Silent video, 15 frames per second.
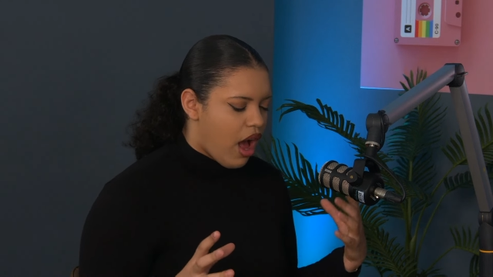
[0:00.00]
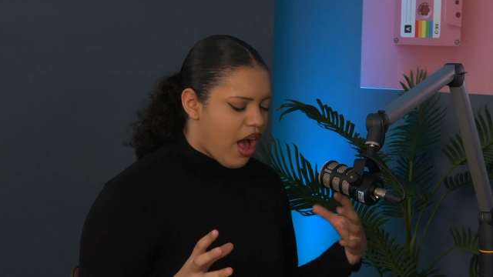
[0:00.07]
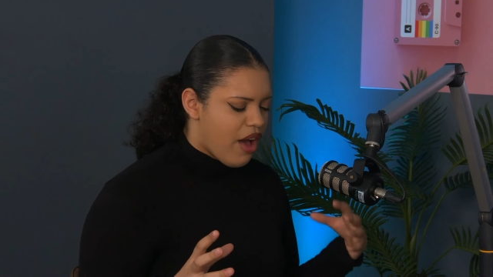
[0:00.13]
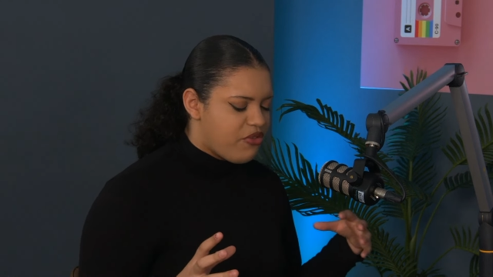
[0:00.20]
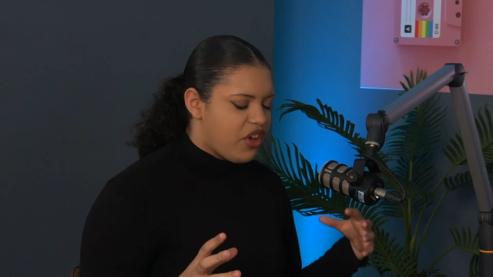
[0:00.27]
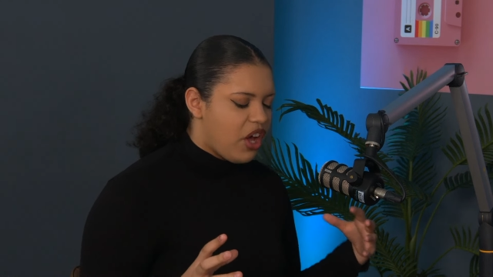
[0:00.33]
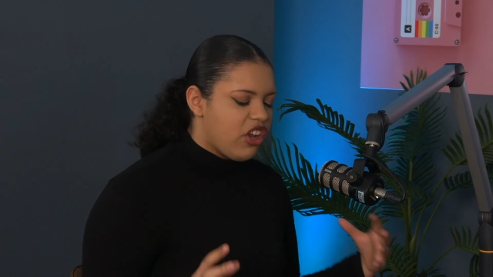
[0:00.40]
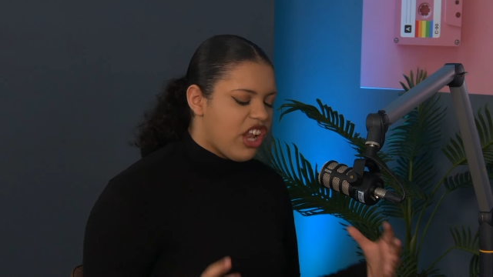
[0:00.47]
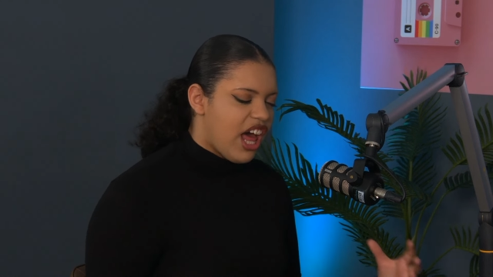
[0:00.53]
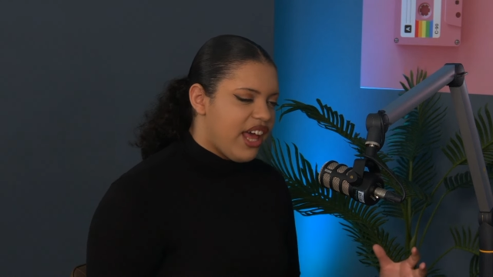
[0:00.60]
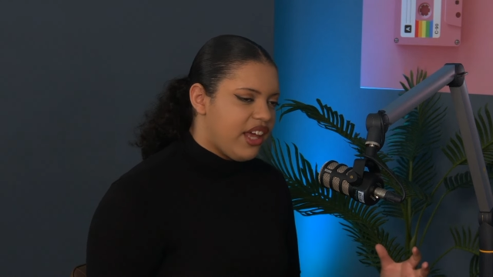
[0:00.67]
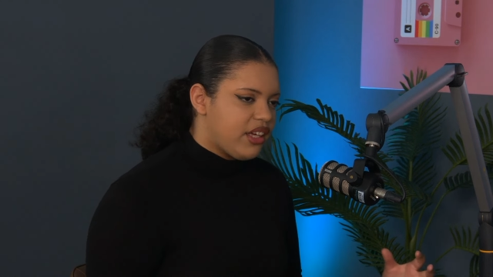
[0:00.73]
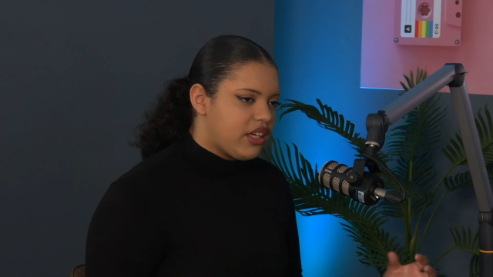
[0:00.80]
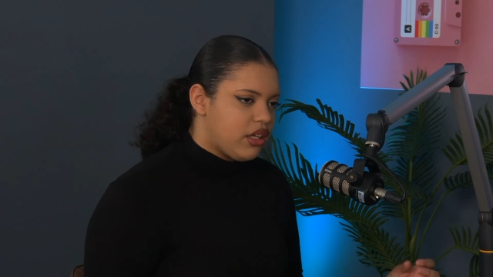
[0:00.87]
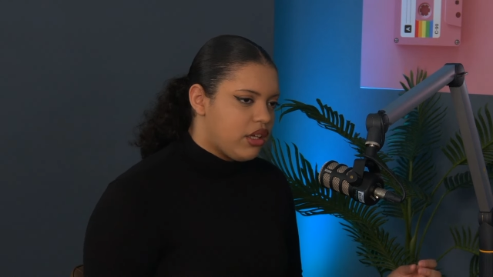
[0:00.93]
I felt
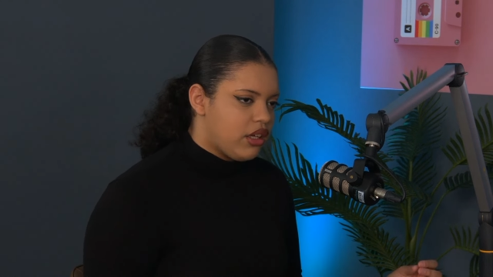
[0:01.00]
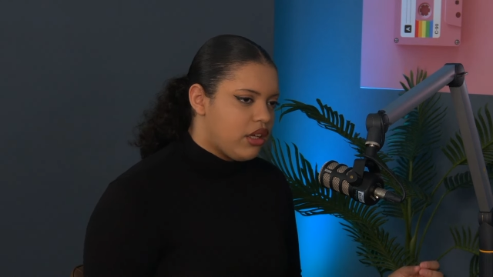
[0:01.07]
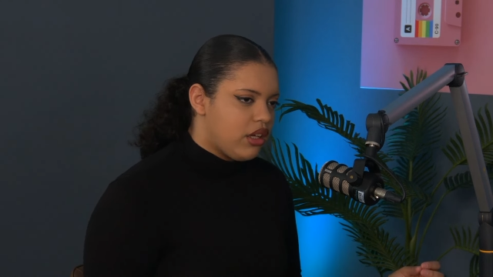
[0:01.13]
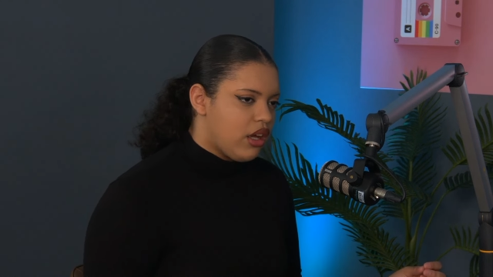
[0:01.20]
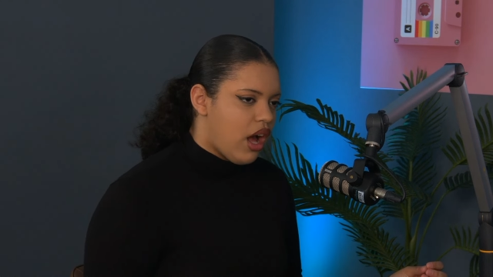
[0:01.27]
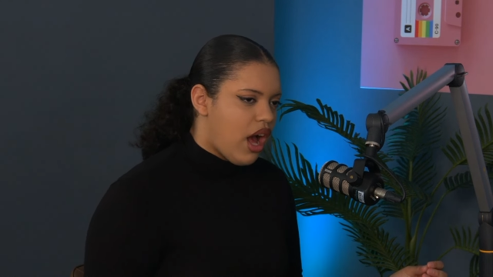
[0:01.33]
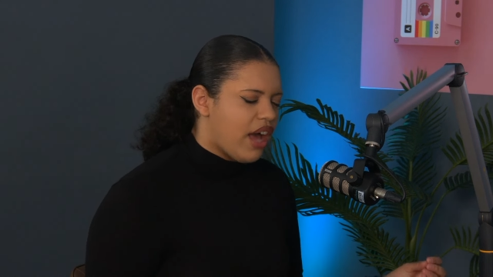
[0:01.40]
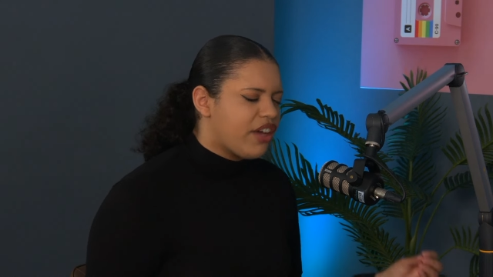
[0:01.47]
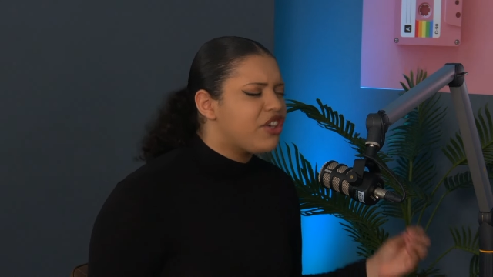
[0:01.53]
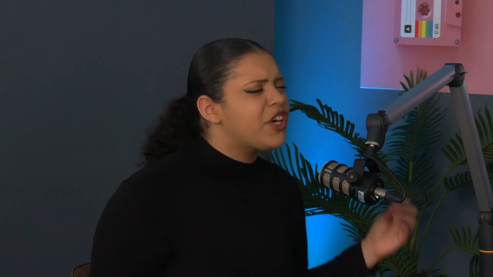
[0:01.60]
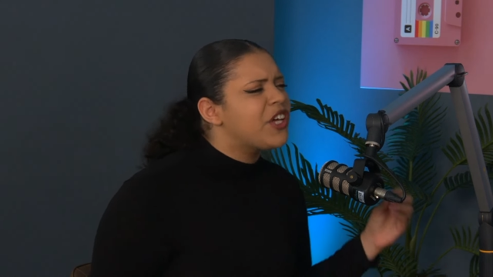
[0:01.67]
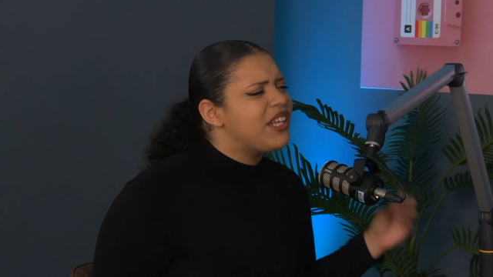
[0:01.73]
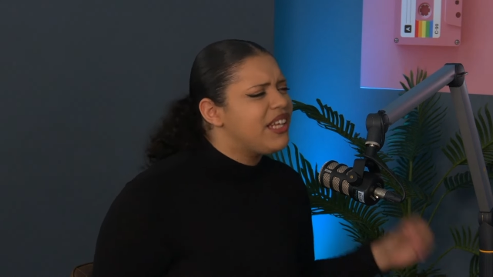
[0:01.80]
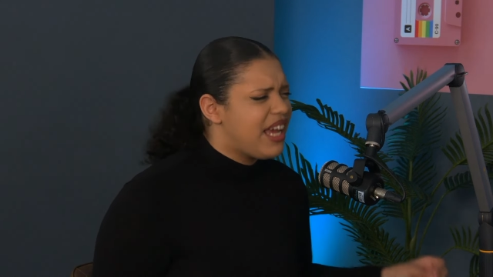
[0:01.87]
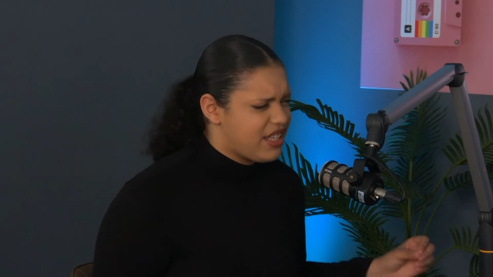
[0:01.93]
like I could
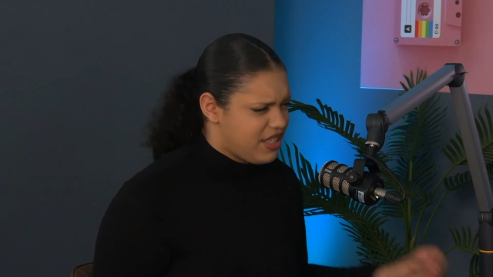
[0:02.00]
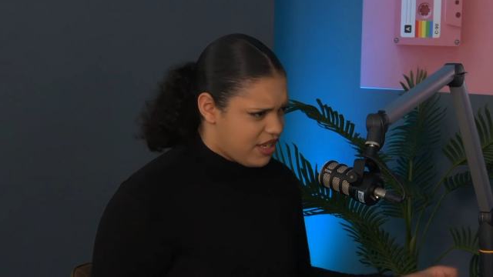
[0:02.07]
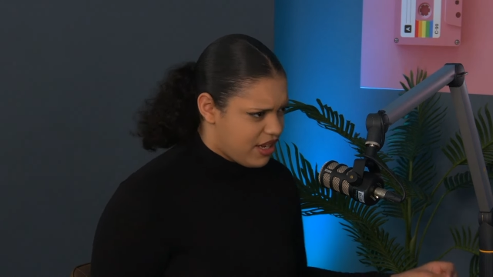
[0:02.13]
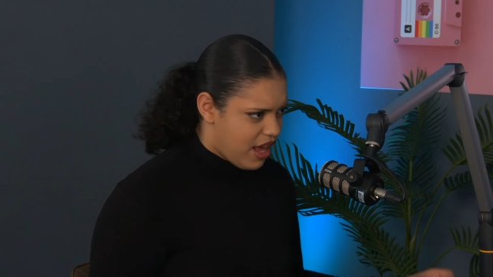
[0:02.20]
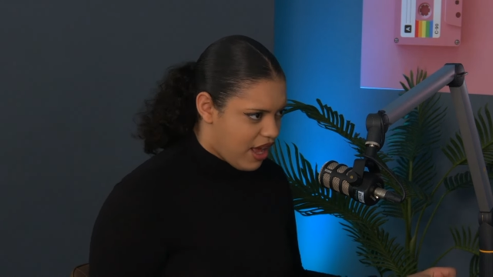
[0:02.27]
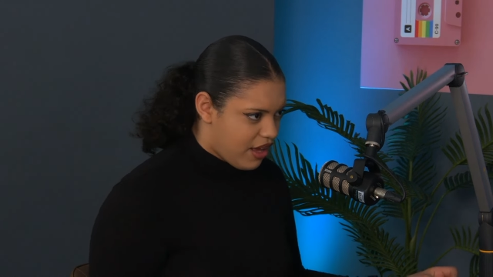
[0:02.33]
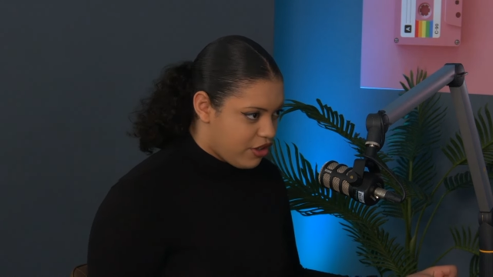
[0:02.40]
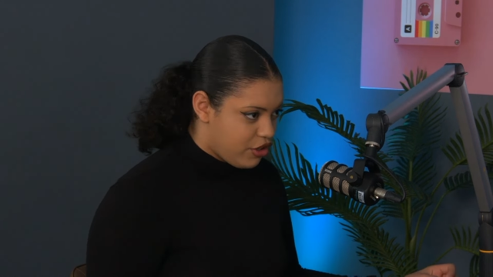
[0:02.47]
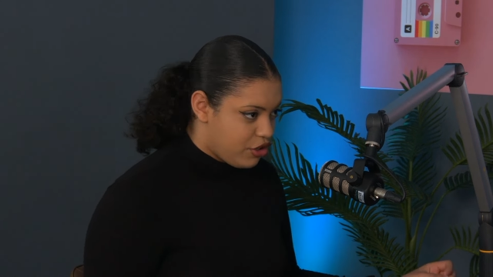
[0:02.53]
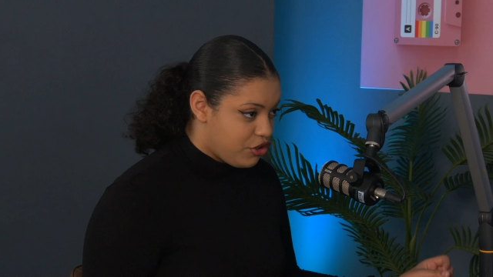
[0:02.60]
connect to that.